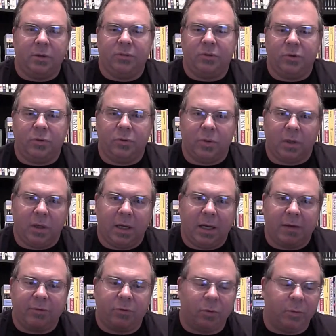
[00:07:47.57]
If you
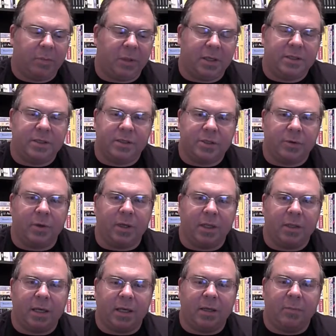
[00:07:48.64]
have to replace the
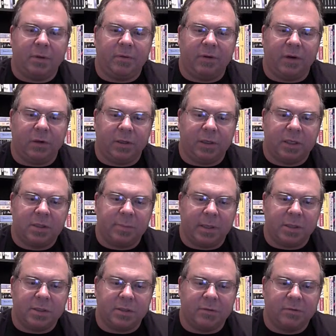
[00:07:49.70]
screen, that can be fairly
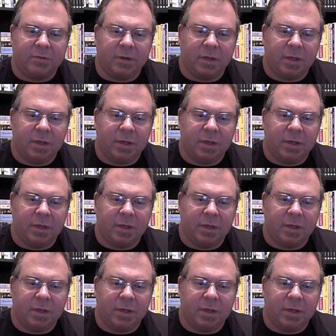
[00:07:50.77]
expensive.